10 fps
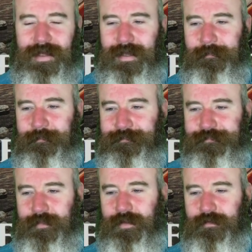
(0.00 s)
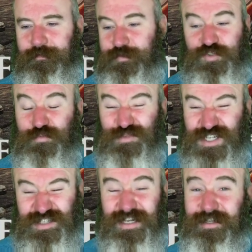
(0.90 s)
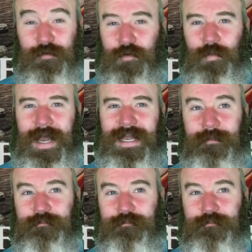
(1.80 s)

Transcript: Um, for some reason, I don't know why.